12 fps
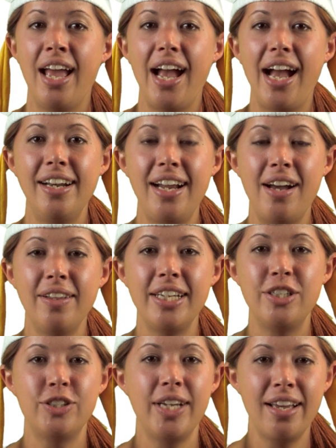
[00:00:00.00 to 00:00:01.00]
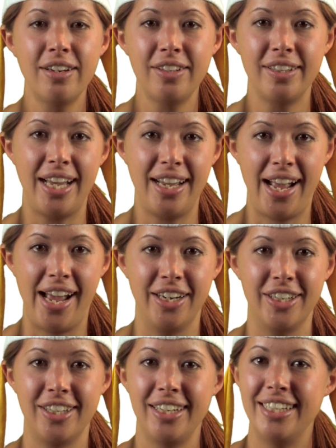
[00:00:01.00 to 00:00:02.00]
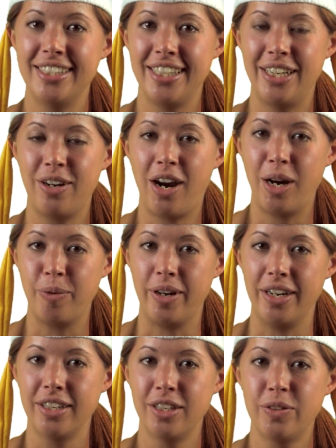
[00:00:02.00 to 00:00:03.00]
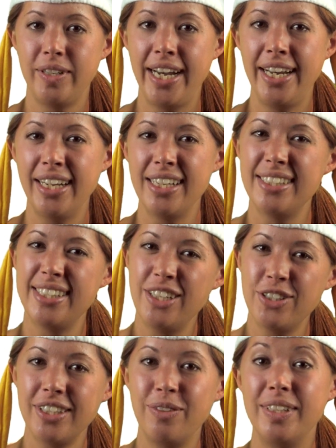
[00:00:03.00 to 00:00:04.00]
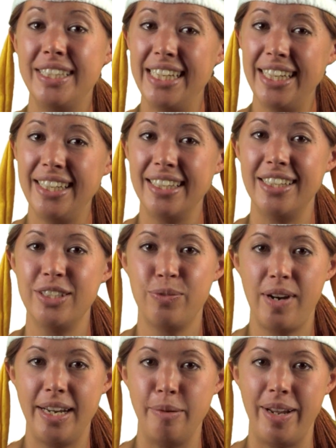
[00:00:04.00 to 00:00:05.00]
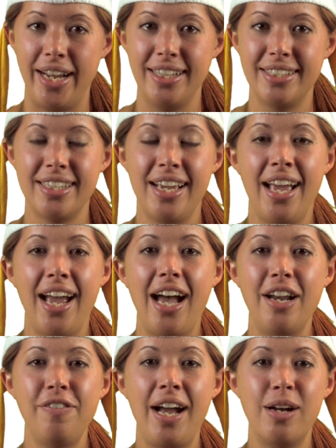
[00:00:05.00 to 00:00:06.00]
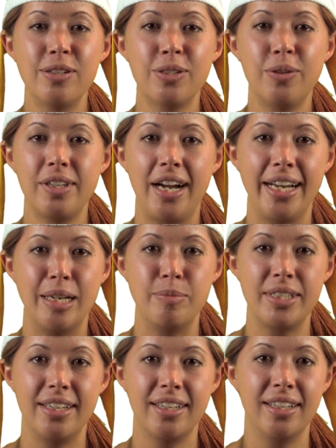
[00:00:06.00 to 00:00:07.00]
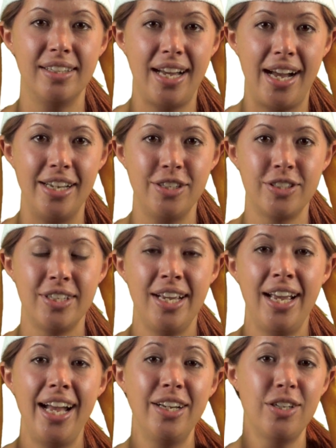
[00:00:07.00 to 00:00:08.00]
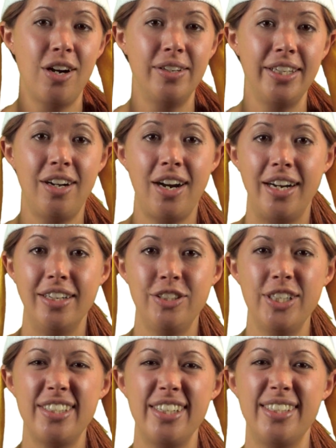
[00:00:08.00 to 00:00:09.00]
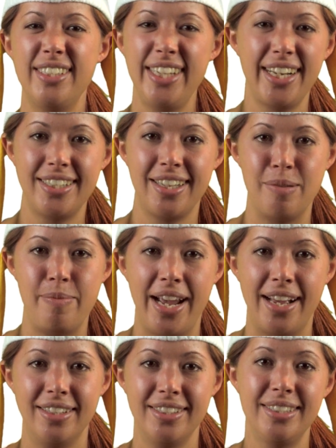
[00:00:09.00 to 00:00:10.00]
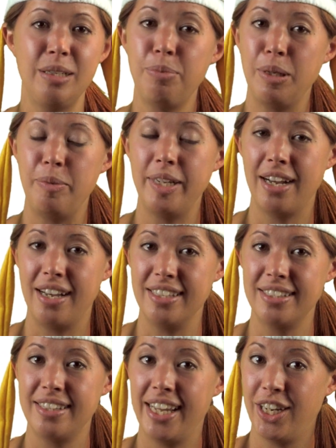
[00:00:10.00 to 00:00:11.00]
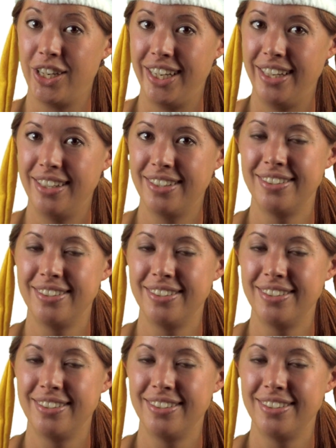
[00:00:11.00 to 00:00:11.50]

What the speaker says: and how they channeled that anger into their artwork, creating essentially ridiculous ready-mades out of household items and collage, and called it art just to stick it to the man, simply because they could.